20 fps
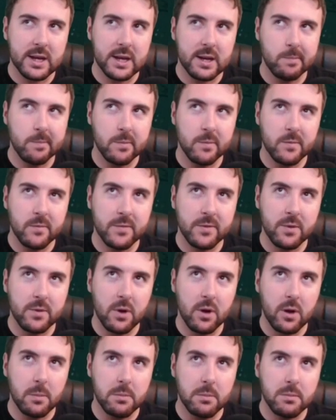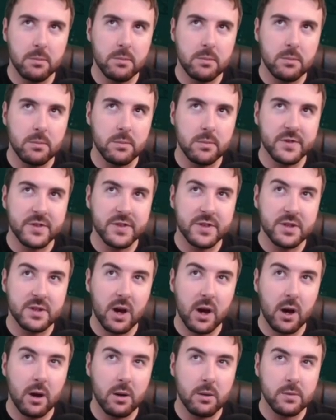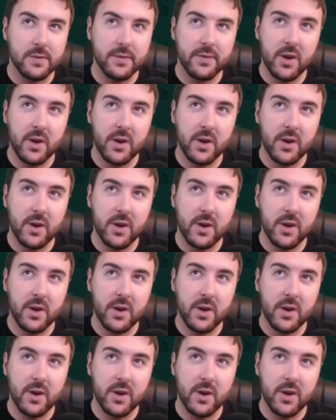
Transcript: um, from uh,